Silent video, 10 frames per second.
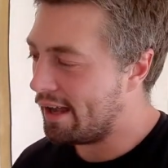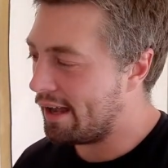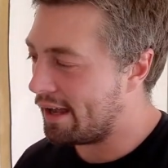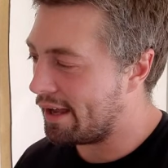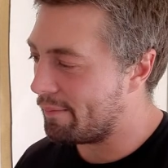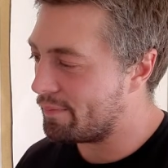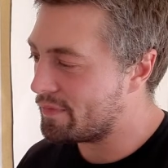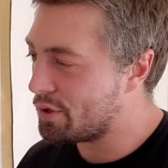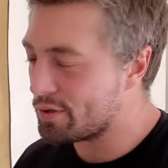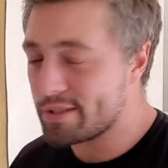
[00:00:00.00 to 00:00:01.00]

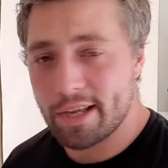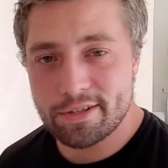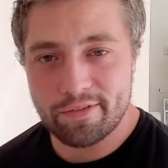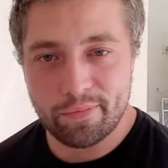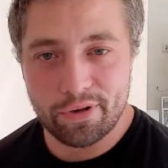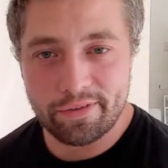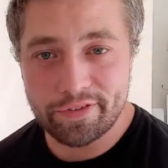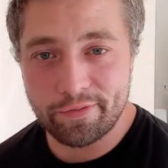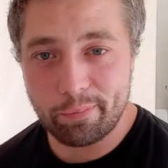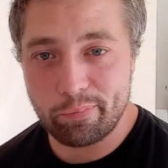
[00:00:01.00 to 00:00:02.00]
Got tons of moves
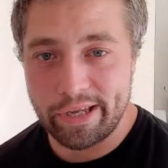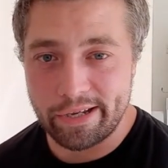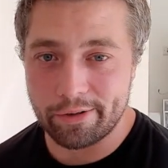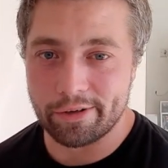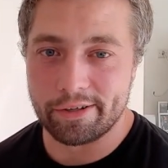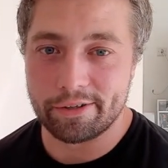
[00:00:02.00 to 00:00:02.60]
for beating on